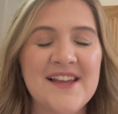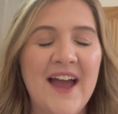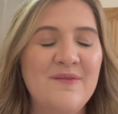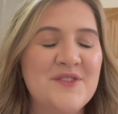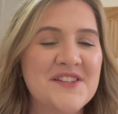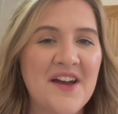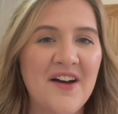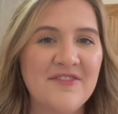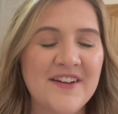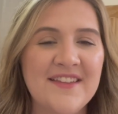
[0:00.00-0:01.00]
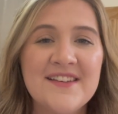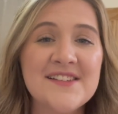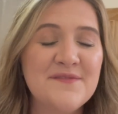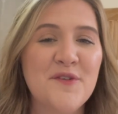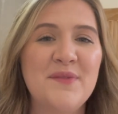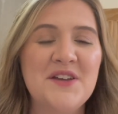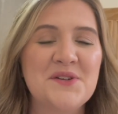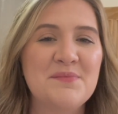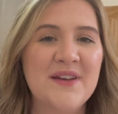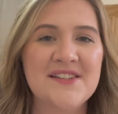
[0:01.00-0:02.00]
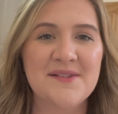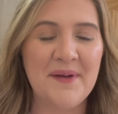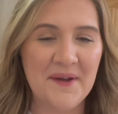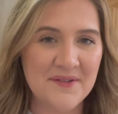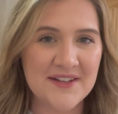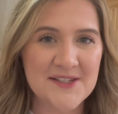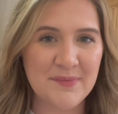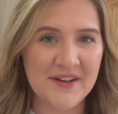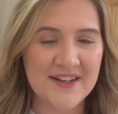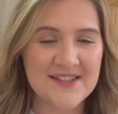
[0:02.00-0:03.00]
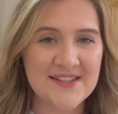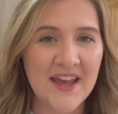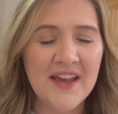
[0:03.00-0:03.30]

I'm just offering this information based on my own experience,